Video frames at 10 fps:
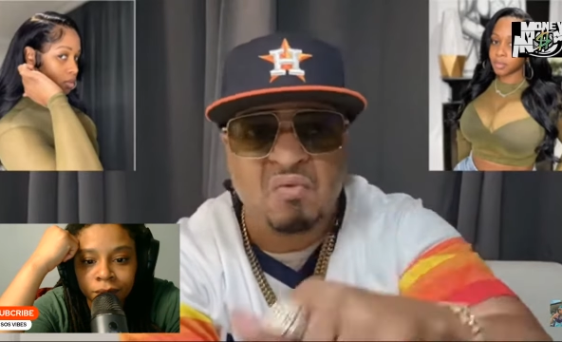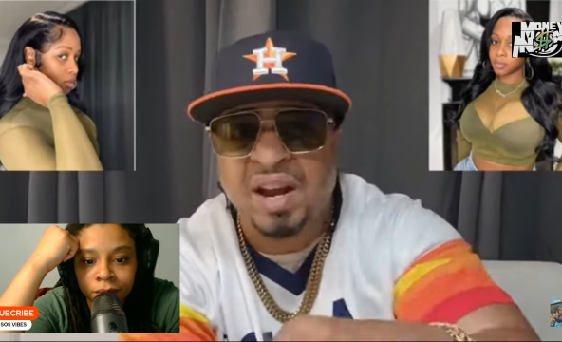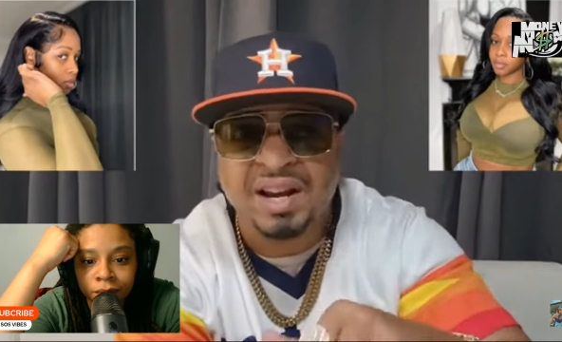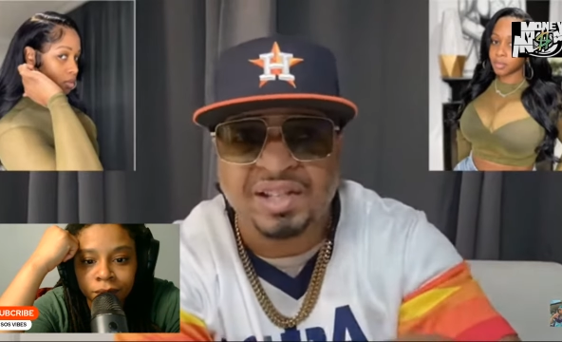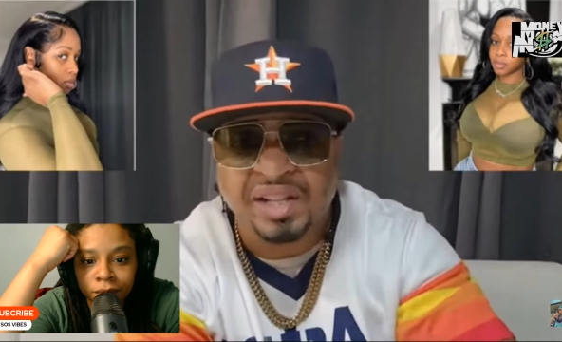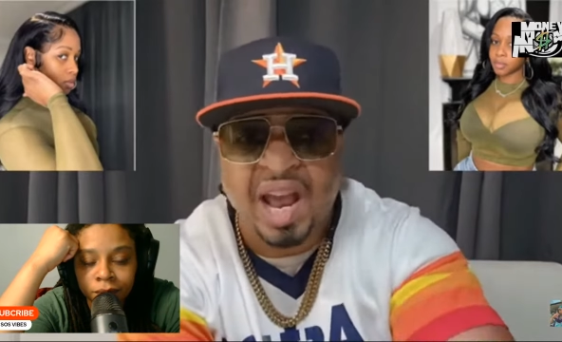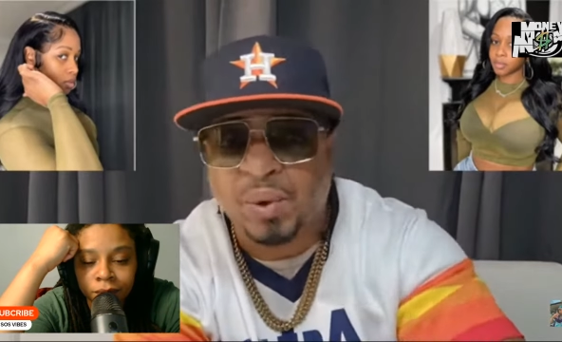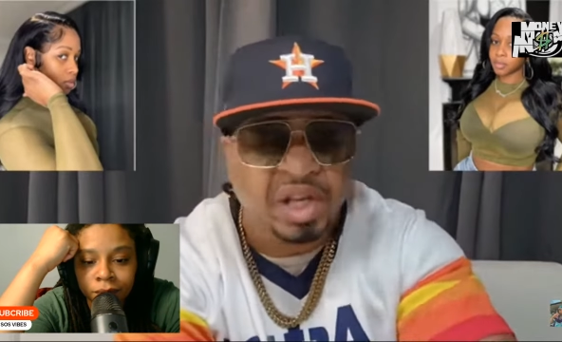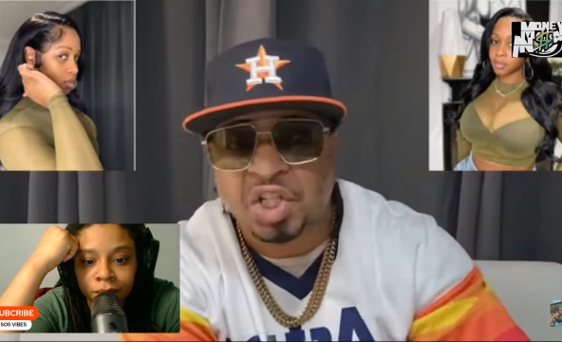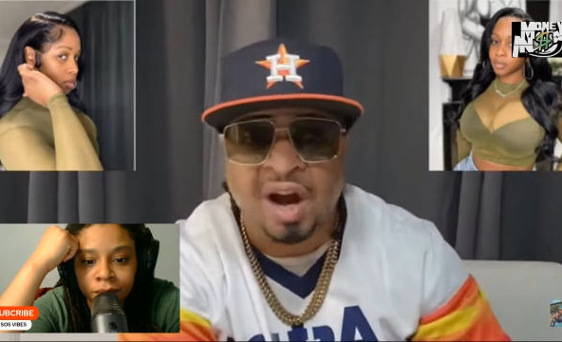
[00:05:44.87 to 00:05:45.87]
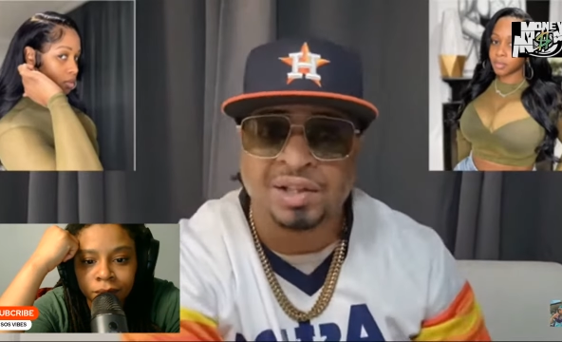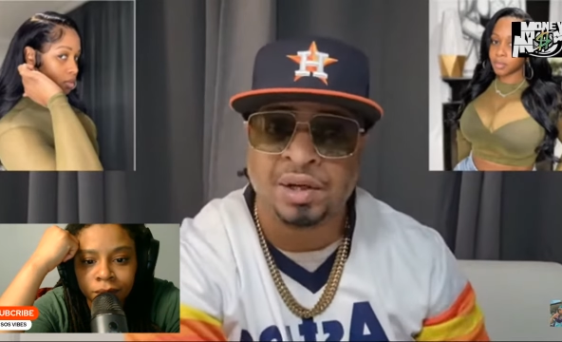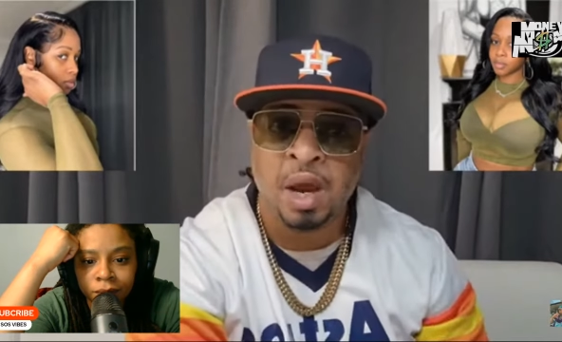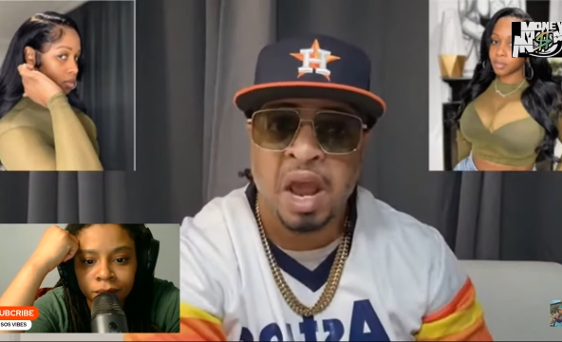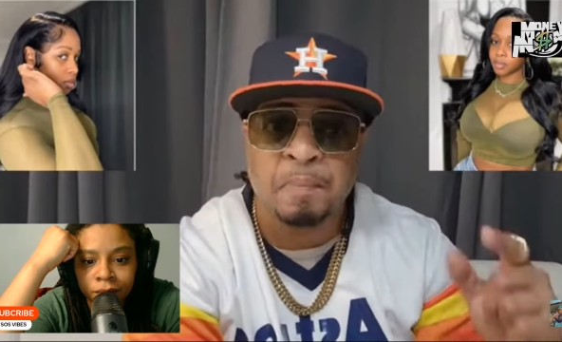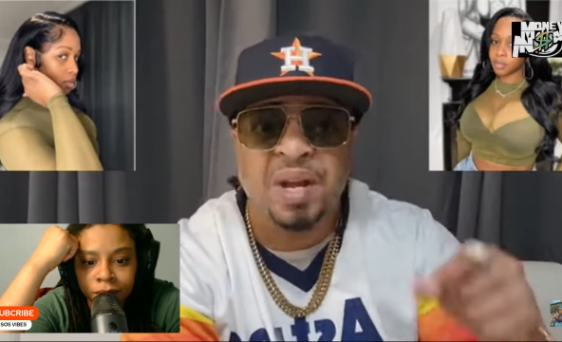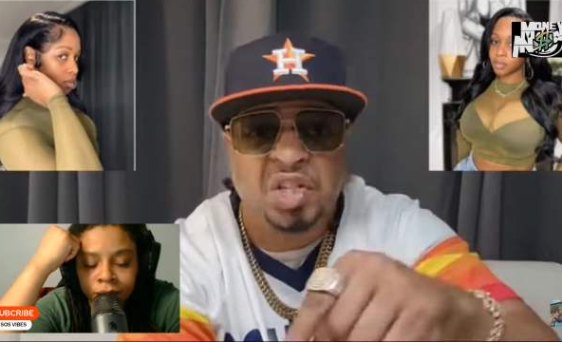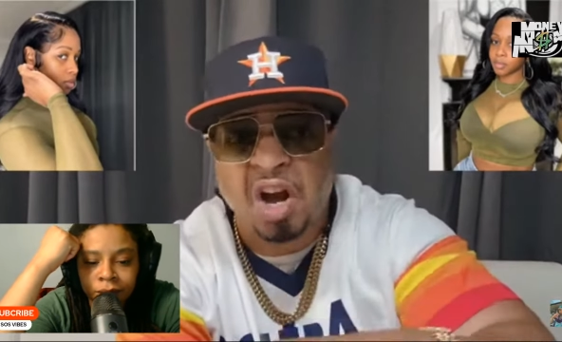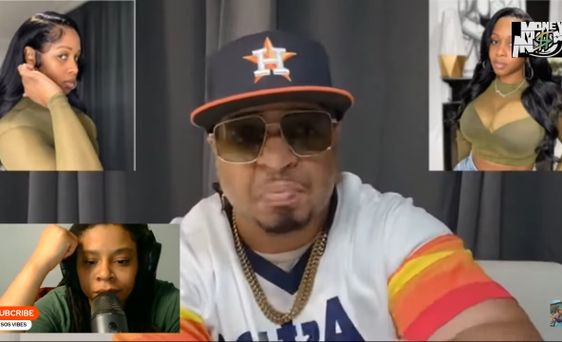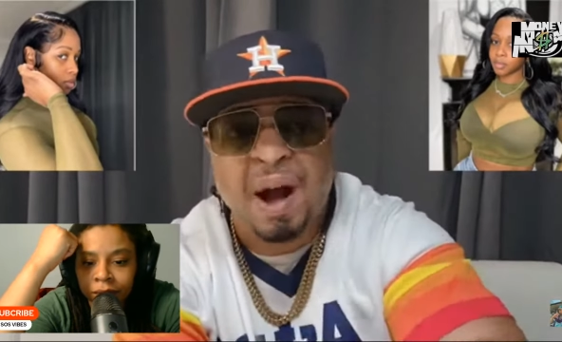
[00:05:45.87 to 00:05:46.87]
Speaker 1: getting ready to sit down with the judge and
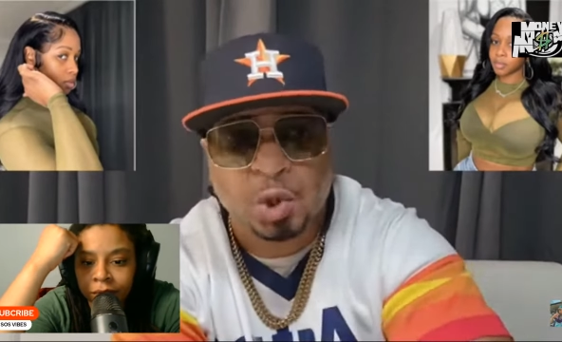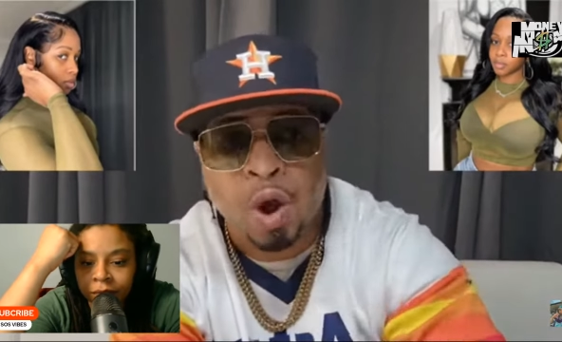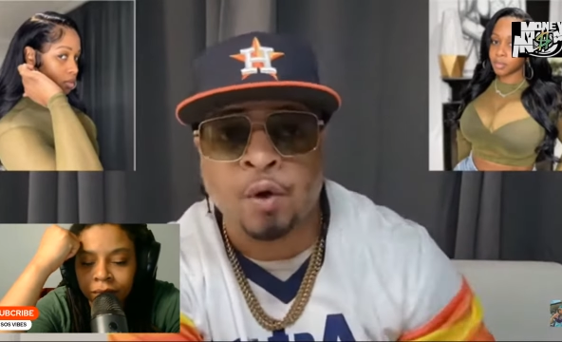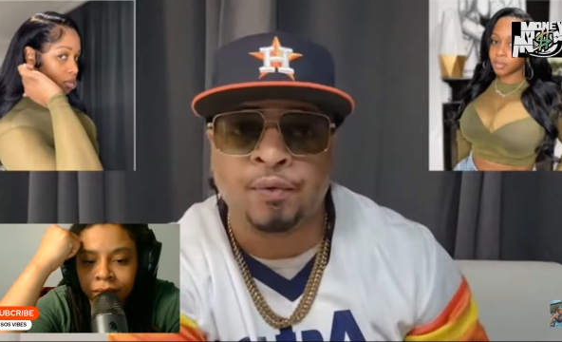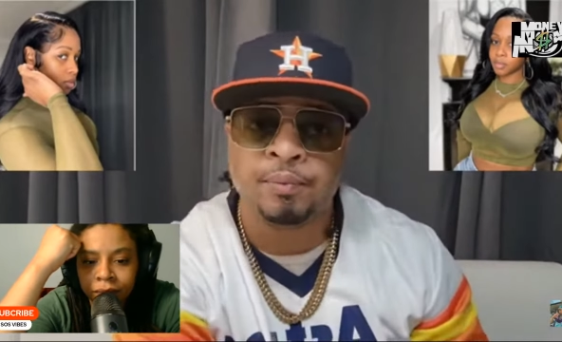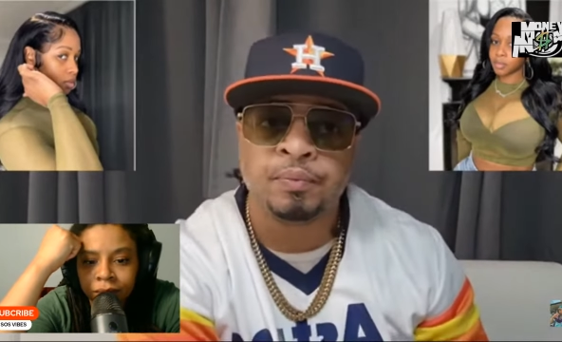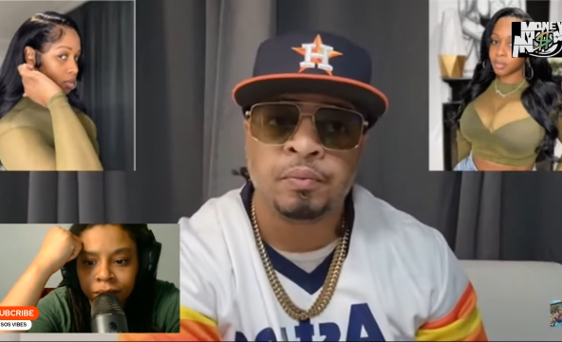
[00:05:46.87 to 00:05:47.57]
be judged by 12,